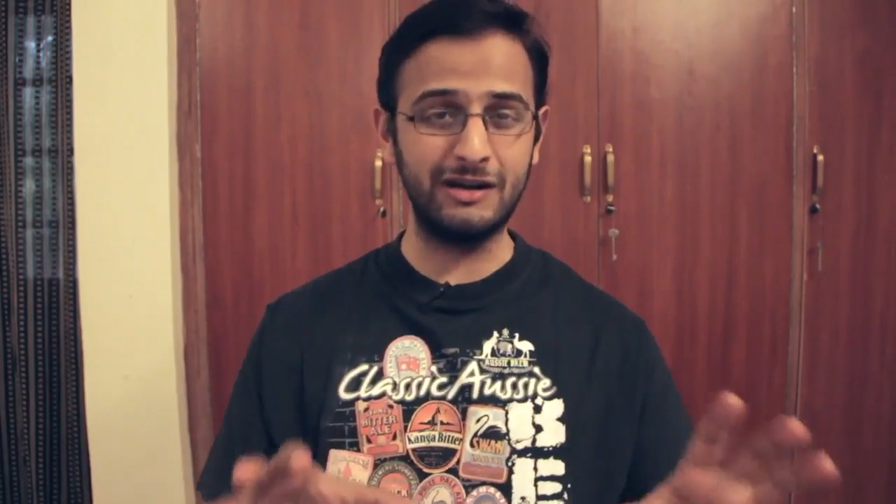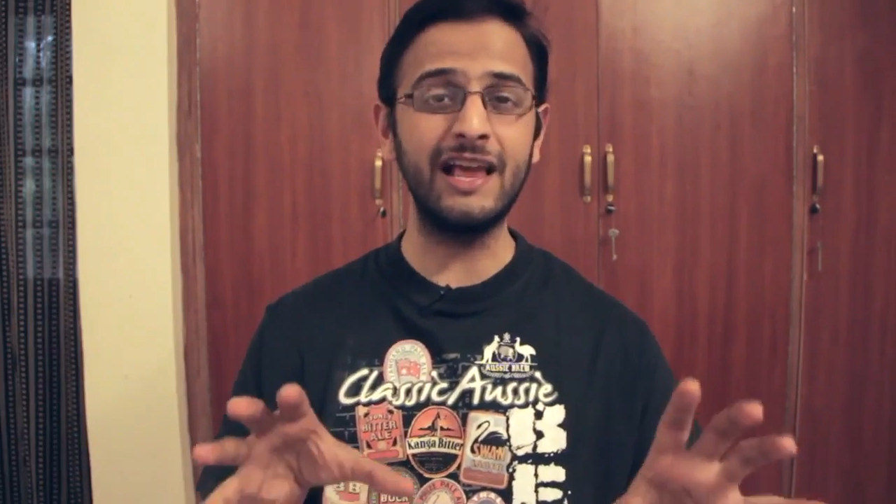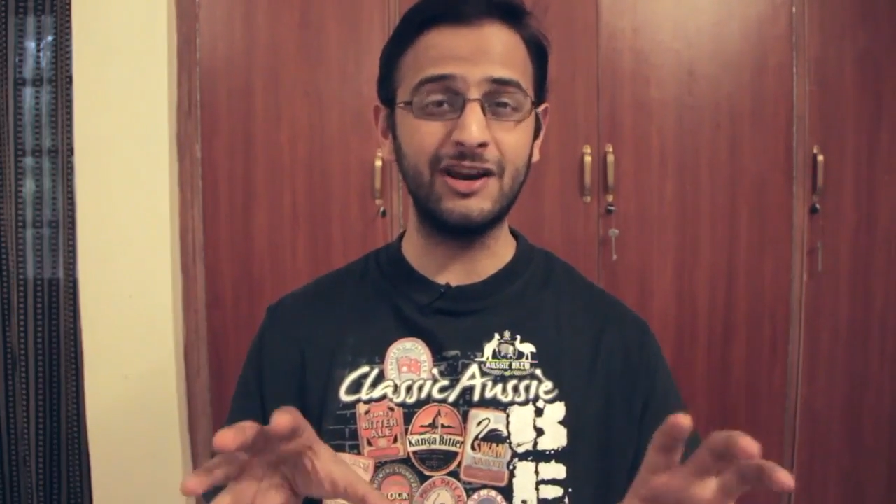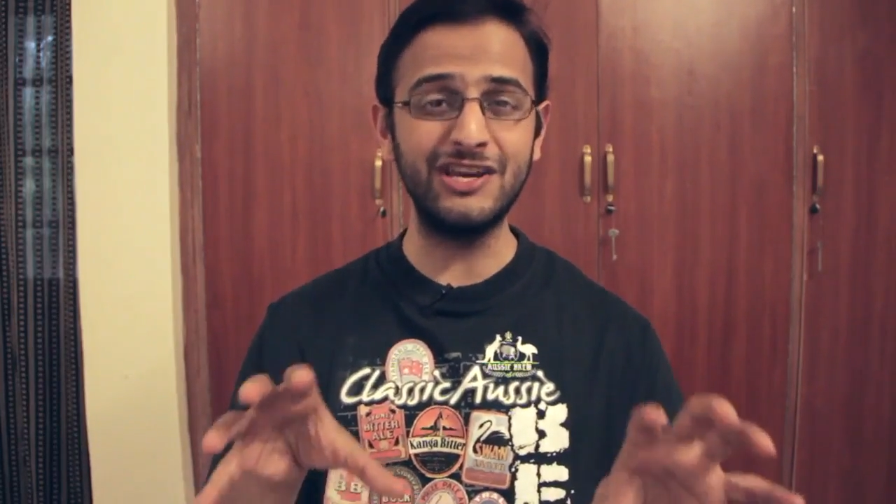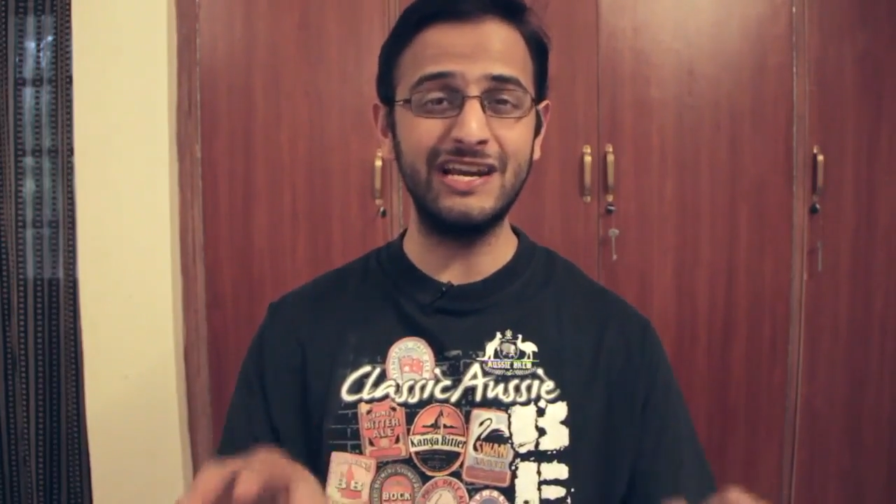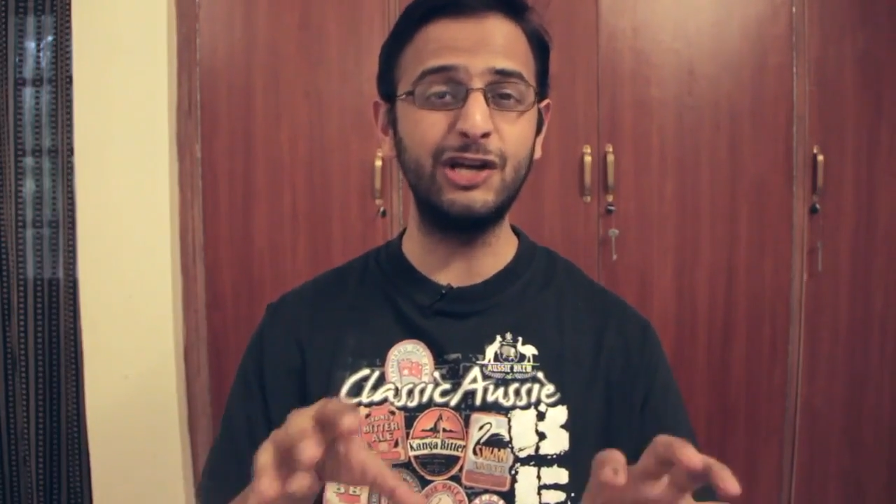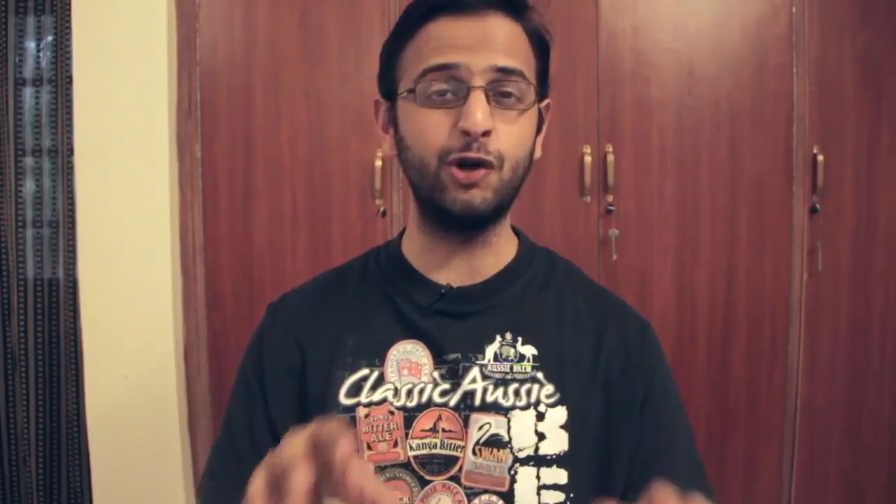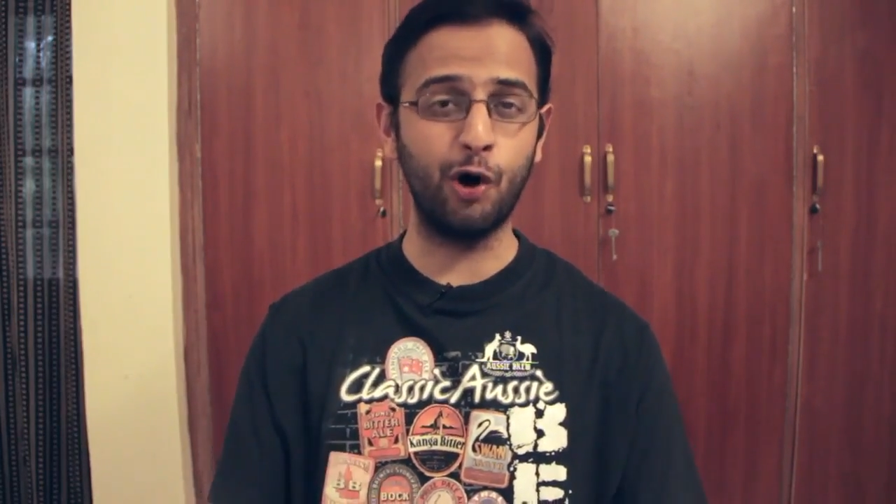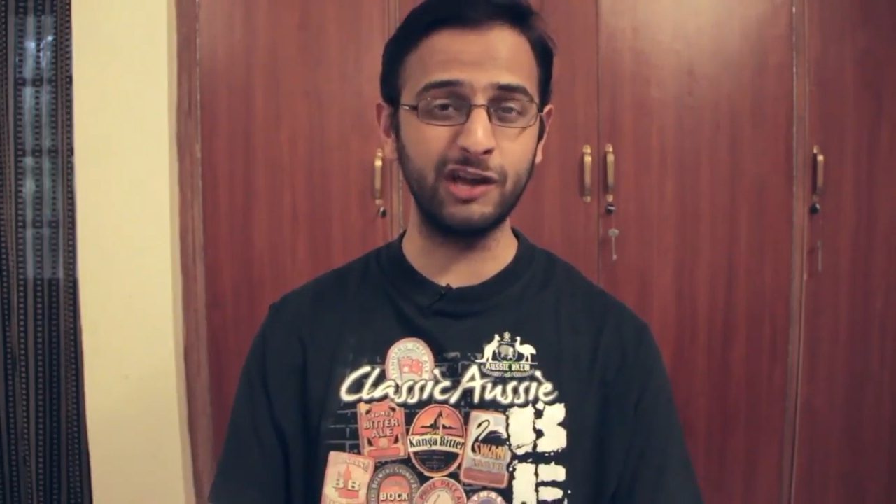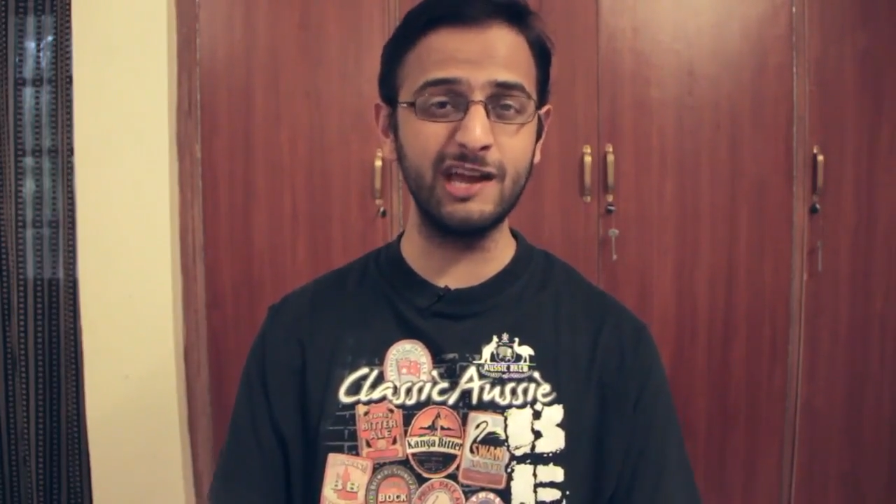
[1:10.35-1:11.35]
like really
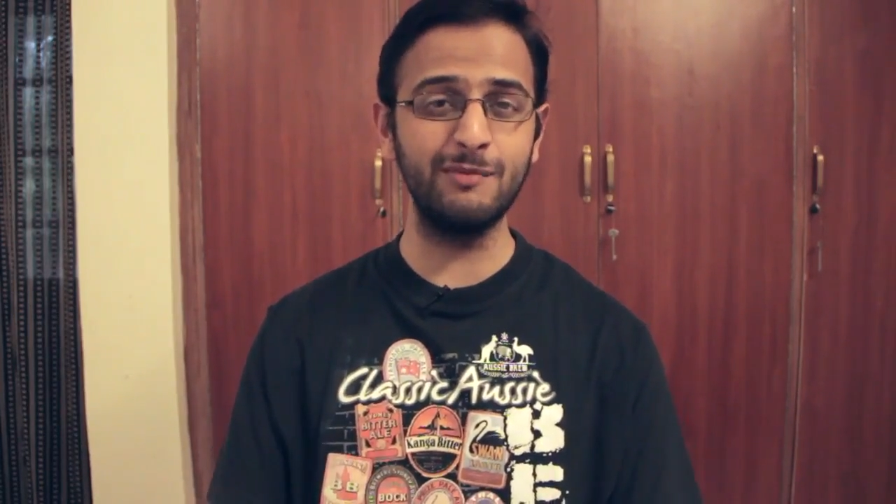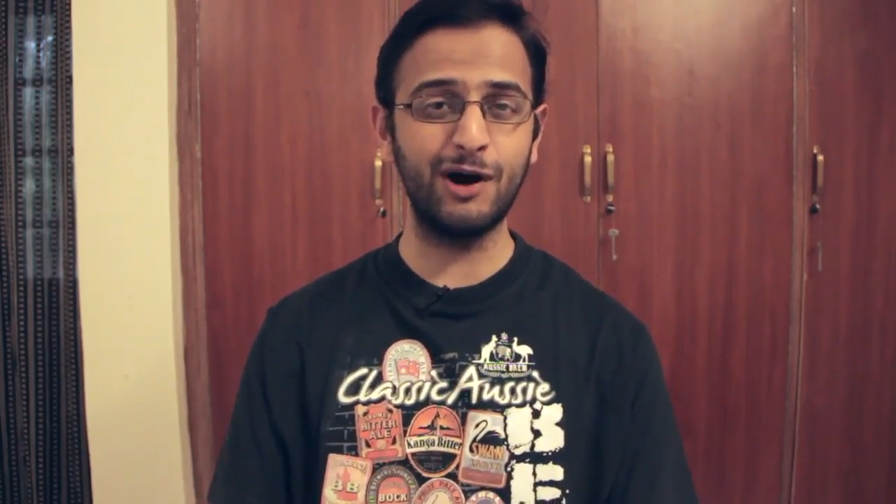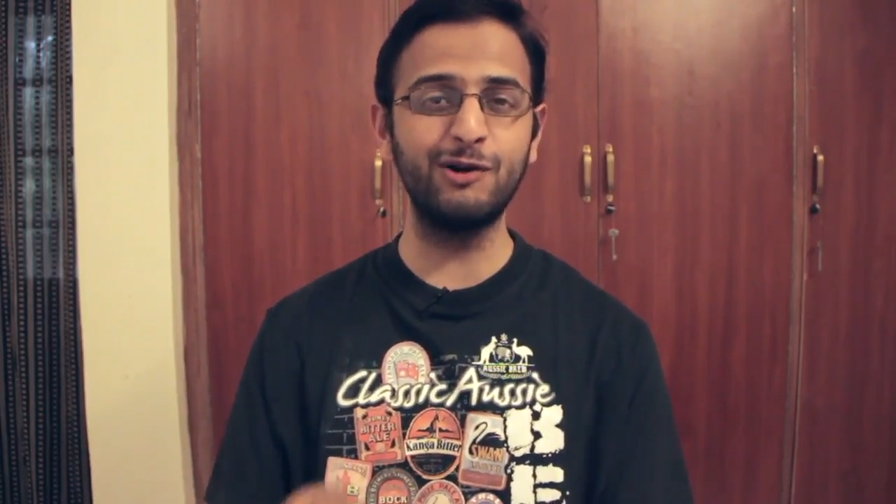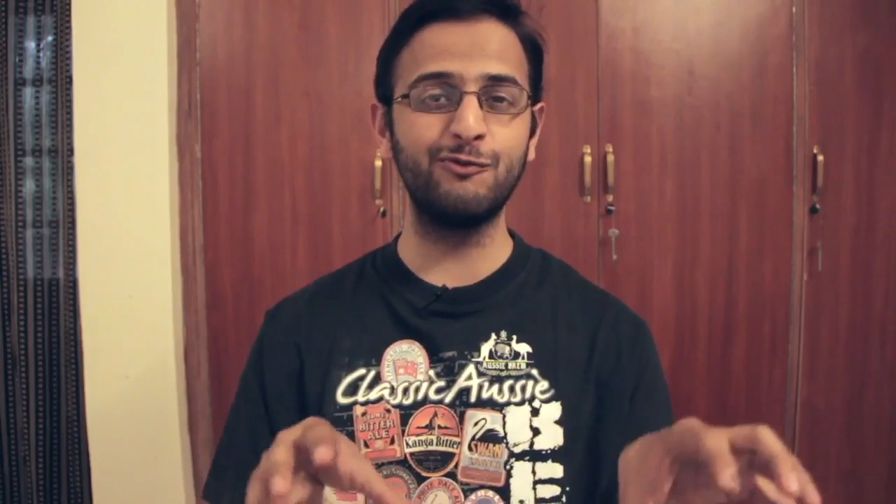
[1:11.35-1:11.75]
talking about